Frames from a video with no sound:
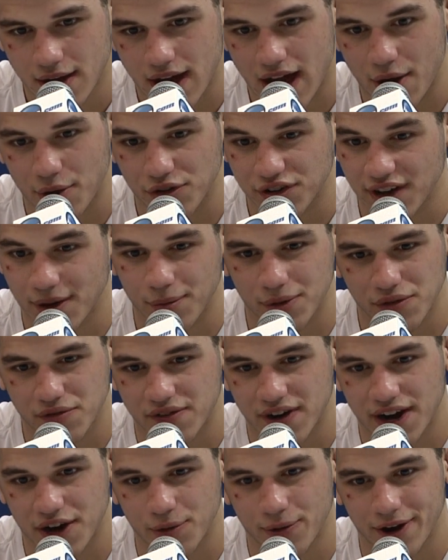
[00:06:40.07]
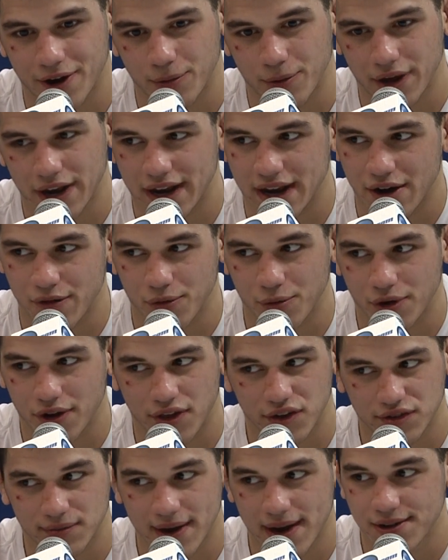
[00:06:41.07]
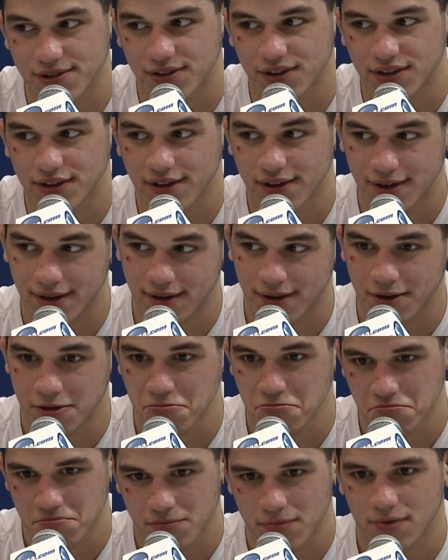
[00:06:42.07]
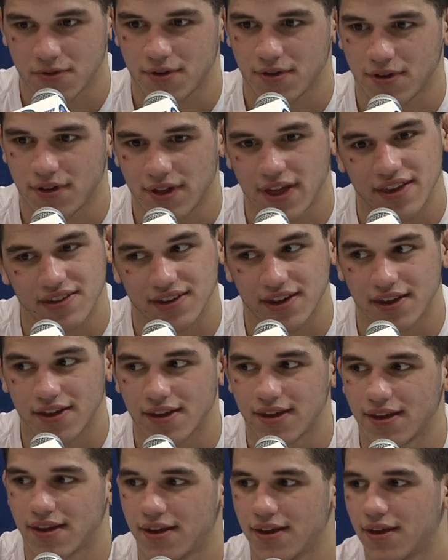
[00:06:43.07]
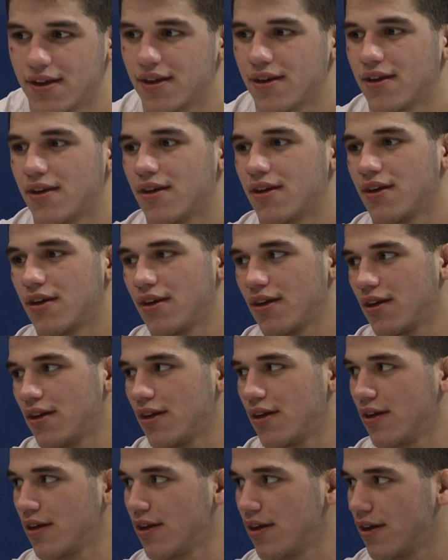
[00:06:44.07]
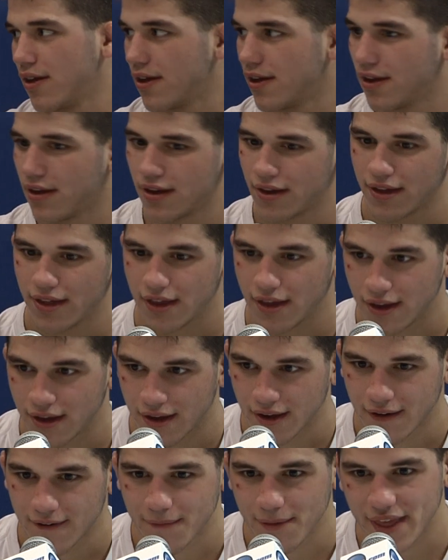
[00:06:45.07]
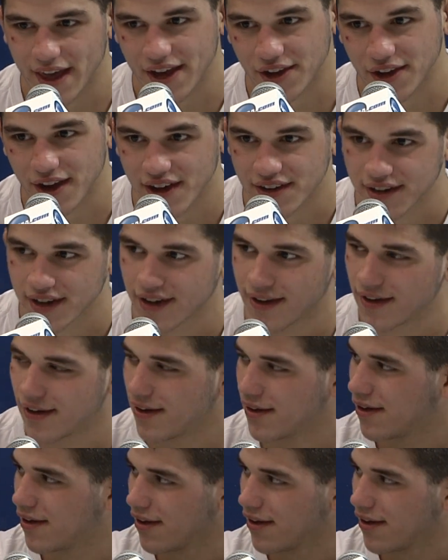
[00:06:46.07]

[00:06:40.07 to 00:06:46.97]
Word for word: I was able to find a way to win in every one of those matches. That's it. All right. Thank you, Yianni. Congratulations. Thank you, guys.